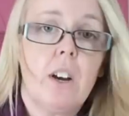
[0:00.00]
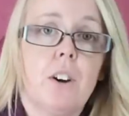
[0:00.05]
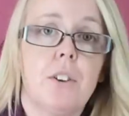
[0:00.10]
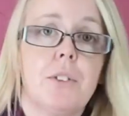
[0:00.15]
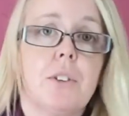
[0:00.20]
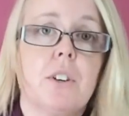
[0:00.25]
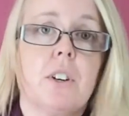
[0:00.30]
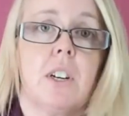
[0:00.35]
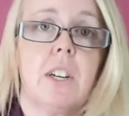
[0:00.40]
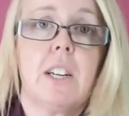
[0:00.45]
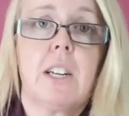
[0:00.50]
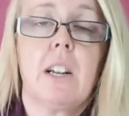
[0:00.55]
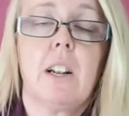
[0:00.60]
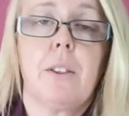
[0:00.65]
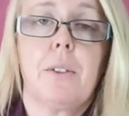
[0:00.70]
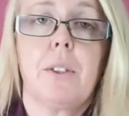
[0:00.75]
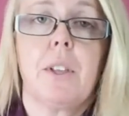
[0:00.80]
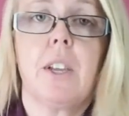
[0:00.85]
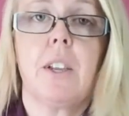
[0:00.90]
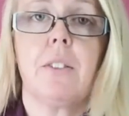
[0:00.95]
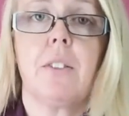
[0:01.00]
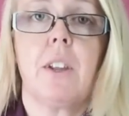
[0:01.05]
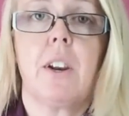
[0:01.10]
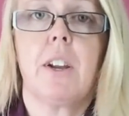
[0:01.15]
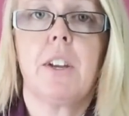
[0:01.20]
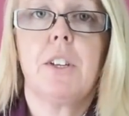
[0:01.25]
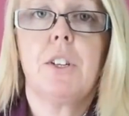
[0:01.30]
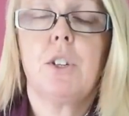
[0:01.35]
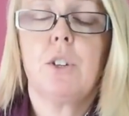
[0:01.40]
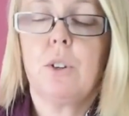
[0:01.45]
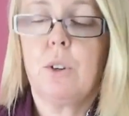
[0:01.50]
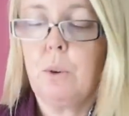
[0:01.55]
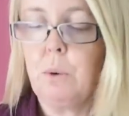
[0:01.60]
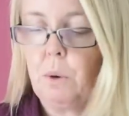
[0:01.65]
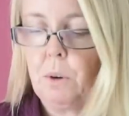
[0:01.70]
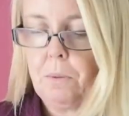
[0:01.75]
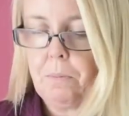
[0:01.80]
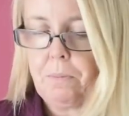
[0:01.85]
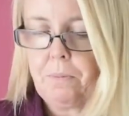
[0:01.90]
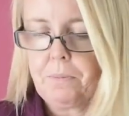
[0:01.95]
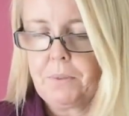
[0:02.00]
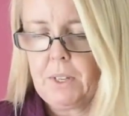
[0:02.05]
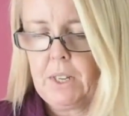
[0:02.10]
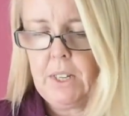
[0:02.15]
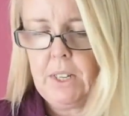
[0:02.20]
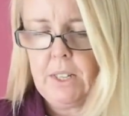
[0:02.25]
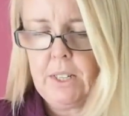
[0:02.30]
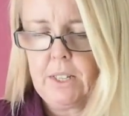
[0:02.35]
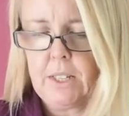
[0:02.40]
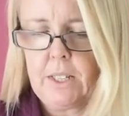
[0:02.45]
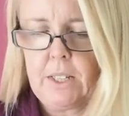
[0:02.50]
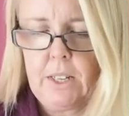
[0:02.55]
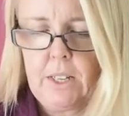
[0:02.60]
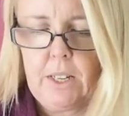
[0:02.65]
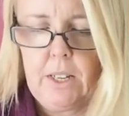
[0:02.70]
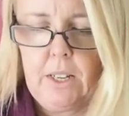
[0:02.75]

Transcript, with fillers: other little thing that I do is